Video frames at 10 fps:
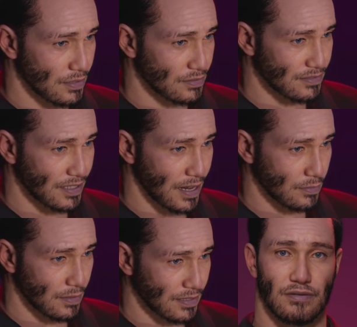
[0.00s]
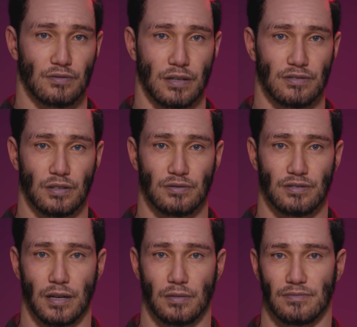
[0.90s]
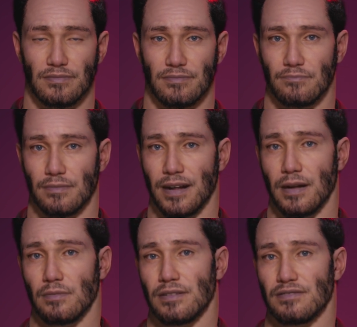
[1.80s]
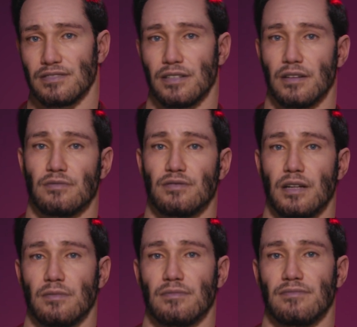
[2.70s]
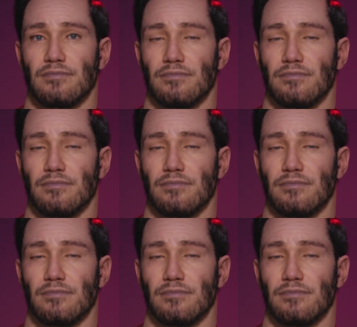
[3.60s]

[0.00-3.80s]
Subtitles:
just how we express ourselves, but how we see ourselves.